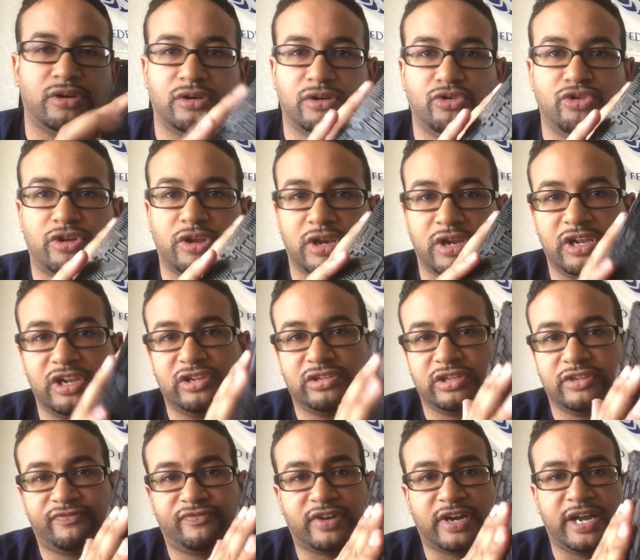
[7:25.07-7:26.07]
you can
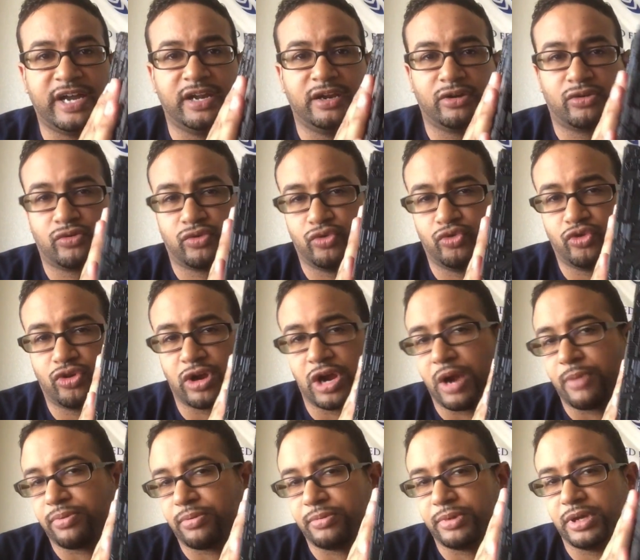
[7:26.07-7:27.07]
easily find a crew
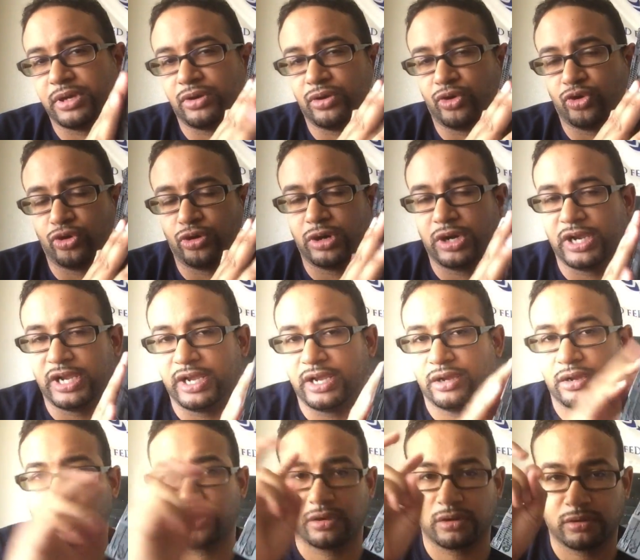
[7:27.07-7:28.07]
complement or
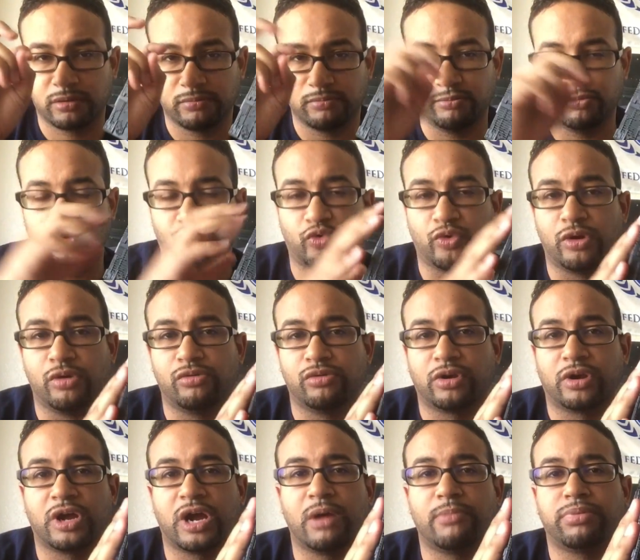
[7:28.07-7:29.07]
a
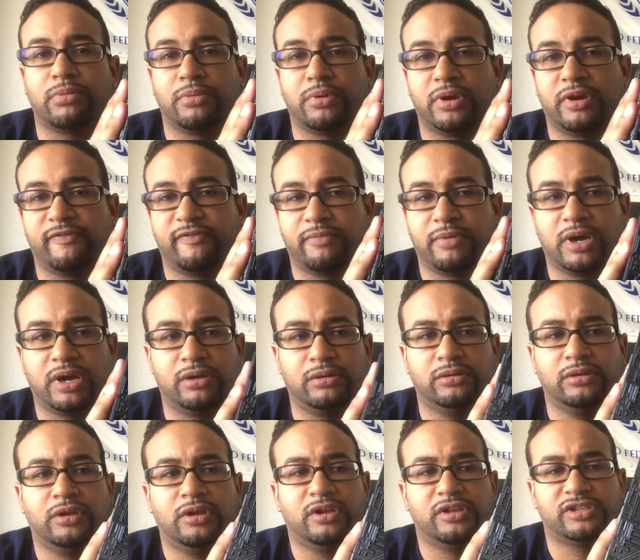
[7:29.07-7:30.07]
drone complement of
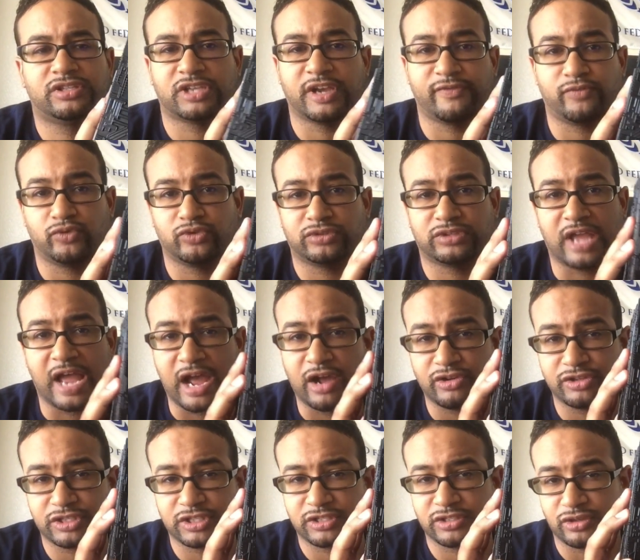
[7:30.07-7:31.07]
about several
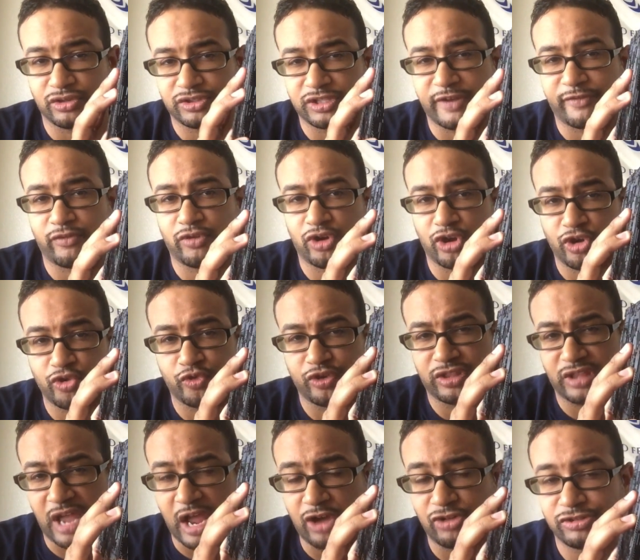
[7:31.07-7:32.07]
thousand or several
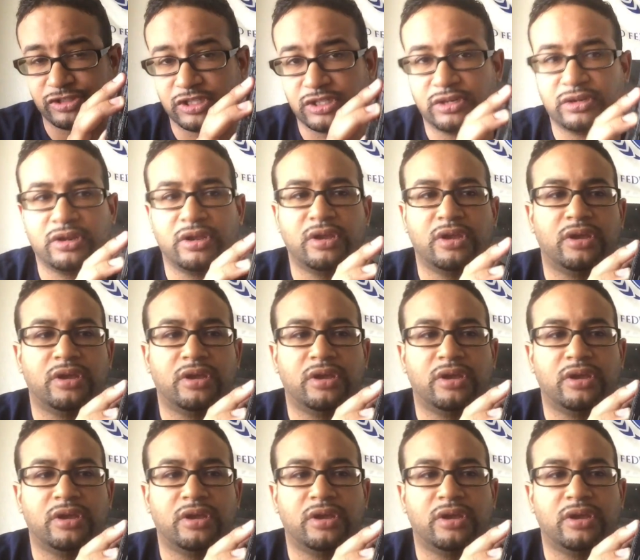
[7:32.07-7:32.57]
100,000